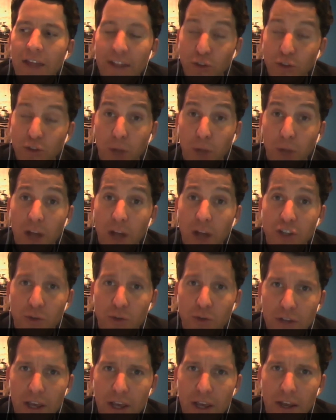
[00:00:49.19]
That's what de
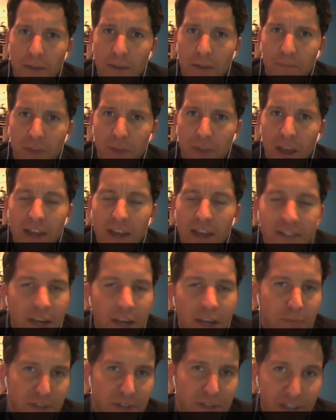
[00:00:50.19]
Blasio did. He
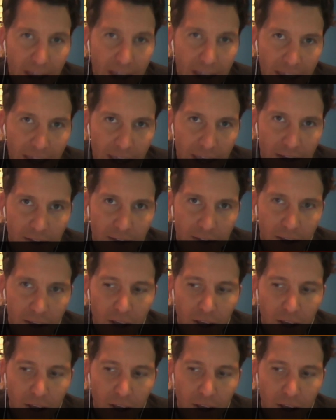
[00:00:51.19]
tipped his hand.